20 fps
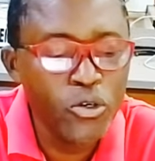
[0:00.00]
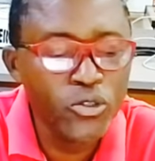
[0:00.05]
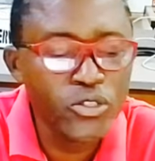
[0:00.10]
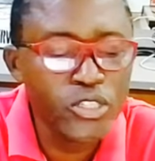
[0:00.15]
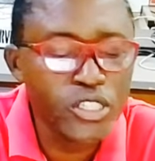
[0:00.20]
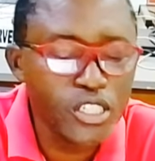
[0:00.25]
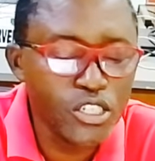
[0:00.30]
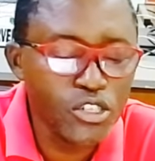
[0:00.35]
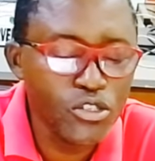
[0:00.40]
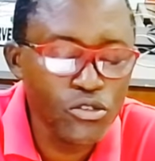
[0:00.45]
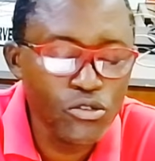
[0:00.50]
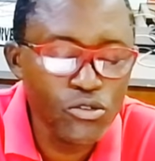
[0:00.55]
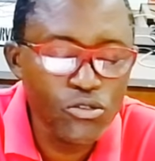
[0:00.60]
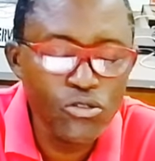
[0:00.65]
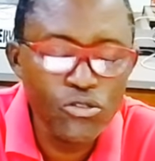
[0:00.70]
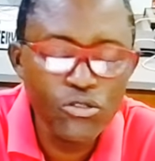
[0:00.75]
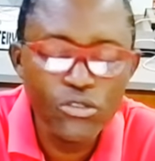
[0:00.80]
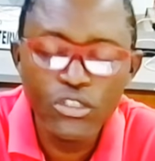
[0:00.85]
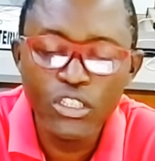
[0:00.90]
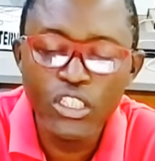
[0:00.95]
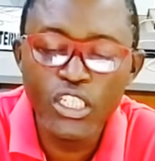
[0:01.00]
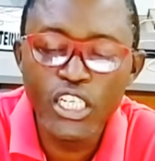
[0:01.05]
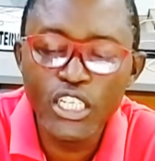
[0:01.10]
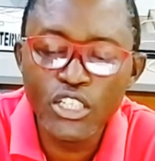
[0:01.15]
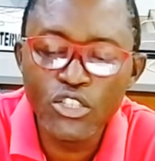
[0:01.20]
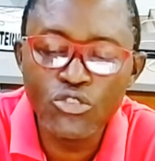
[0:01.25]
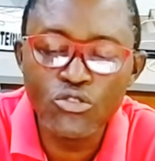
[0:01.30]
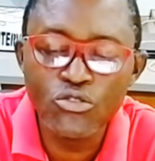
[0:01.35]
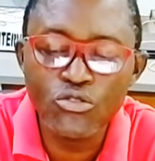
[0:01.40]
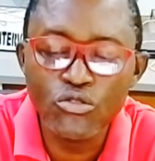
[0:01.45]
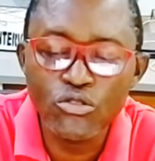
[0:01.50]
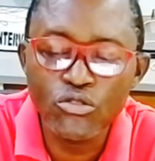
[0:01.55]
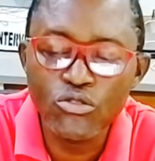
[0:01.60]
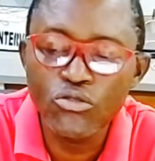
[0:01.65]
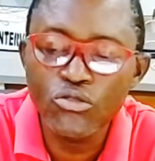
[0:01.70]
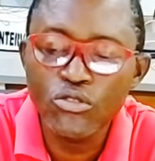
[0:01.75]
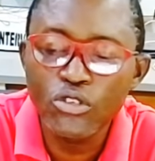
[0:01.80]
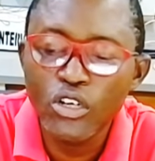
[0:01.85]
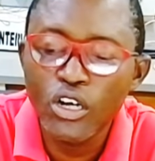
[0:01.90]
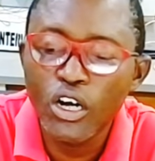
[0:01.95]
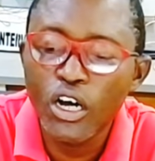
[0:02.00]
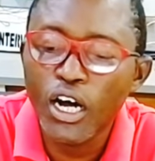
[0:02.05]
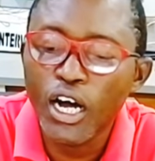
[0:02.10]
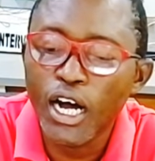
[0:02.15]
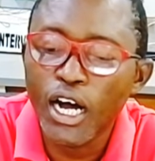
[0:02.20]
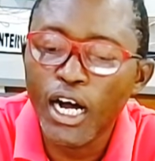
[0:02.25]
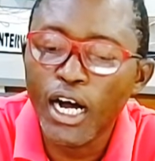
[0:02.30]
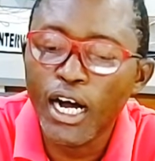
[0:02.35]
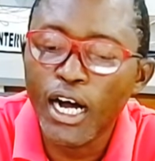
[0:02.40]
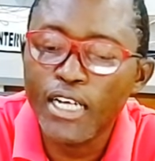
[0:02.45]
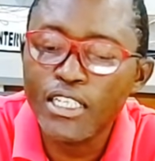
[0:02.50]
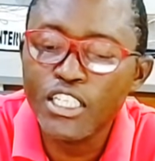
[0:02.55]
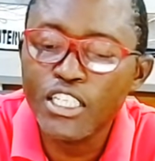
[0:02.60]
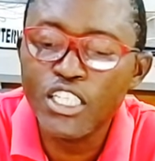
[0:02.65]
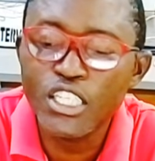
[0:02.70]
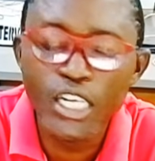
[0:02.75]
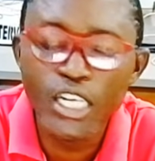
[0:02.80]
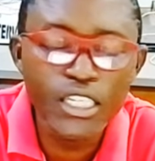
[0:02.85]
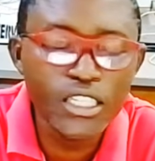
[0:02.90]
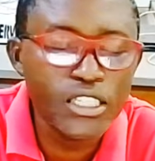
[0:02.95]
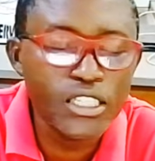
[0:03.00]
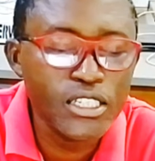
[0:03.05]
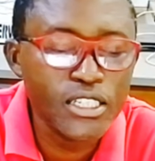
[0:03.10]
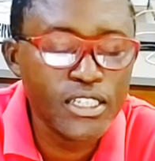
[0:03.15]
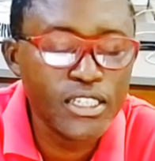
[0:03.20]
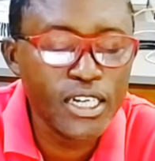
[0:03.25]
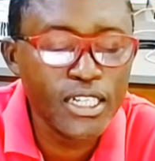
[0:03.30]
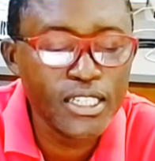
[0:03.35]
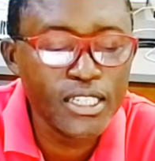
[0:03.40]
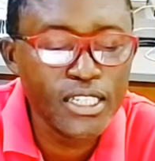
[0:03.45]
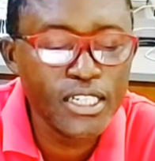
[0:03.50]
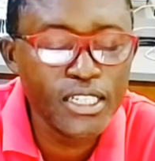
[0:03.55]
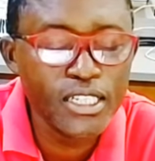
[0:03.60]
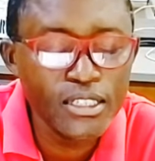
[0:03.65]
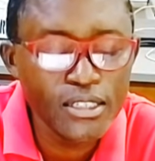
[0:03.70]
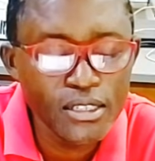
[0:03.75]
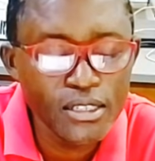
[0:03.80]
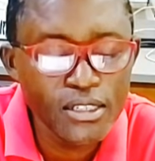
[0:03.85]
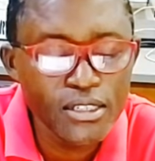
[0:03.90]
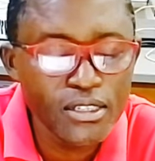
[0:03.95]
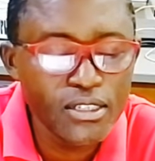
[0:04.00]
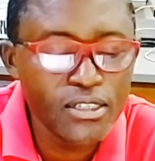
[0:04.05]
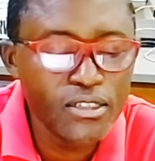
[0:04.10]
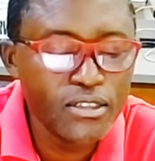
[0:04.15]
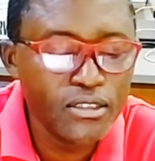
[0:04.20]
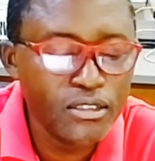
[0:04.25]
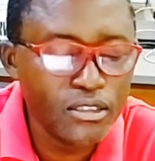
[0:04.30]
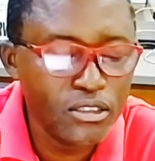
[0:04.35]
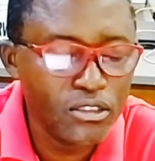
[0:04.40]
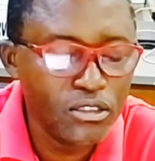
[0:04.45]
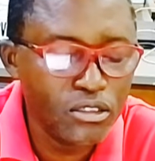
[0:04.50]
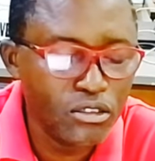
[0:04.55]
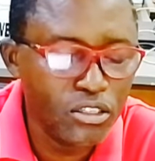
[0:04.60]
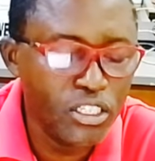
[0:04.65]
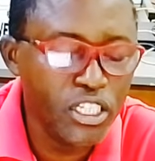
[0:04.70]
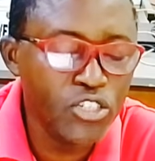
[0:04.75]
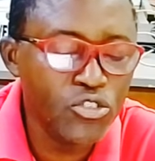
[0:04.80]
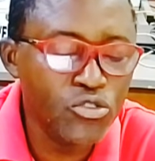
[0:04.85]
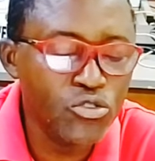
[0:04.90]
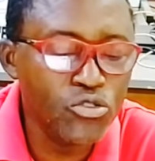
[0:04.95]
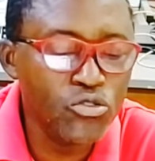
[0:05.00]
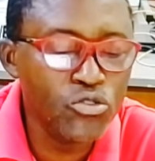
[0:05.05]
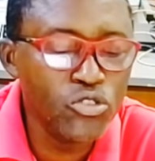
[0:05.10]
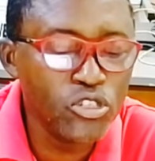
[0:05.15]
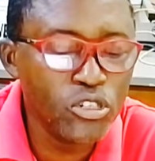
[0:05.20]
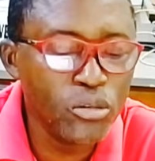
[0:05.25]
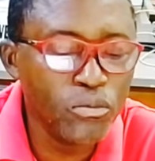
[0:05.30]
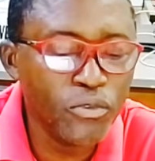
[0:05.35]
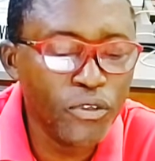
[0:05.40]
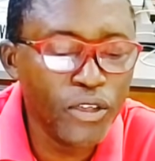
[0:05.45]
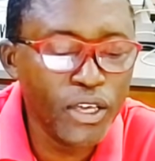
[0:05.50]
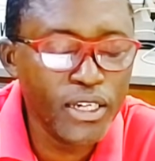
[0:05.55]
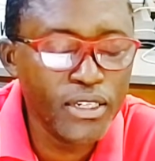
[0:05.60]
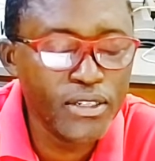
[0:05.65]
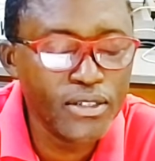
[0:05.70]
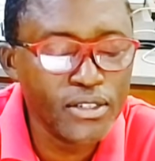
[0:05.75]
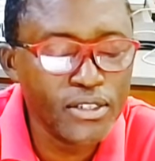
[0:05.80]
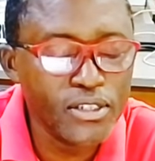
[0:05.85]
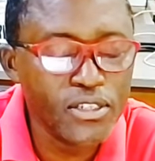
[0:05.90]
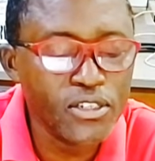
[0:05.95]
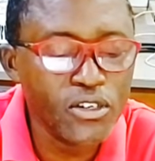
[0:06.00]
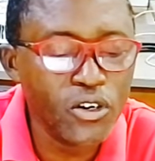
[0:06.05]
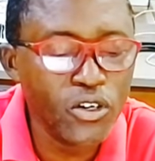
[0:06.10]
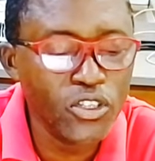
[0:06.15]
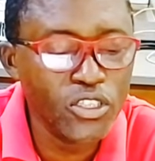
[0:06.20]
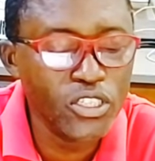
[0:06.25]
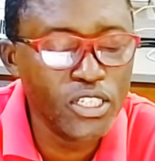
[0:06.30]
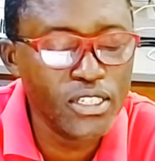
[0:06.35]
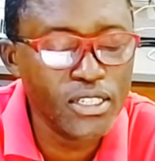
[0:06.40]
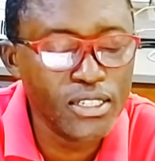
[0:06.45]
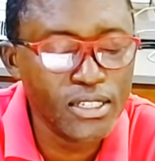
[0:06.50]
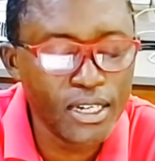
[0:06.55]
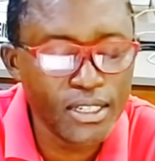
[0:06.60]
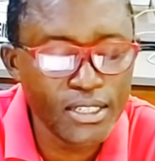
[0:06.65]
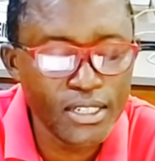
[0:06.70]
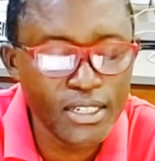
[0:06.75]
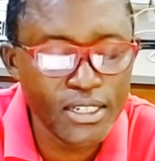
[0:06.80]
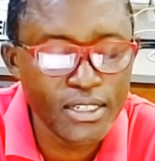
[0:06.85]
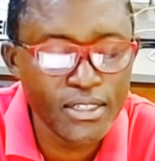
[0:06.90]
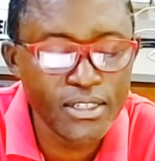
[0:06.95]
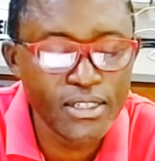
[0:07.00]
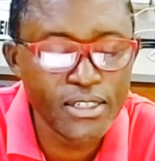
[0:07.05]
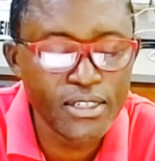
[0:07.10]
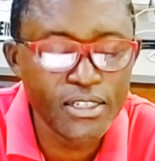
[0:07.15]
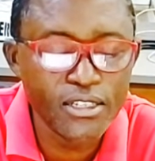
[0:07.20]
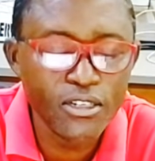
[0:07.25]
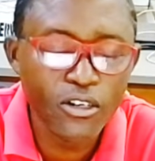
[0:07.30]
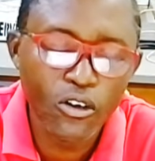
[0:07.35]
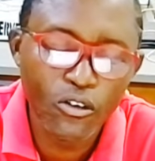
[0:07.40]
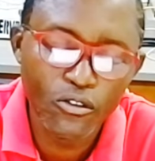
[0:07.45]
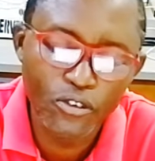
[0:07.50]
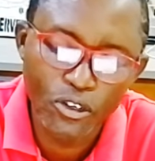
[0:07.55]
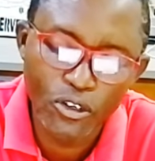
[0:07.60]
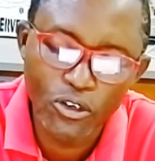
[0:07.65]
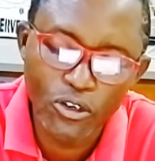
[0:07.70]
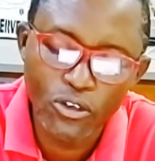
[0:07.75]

need to change the settings. You need to do some things on the settings of your channel.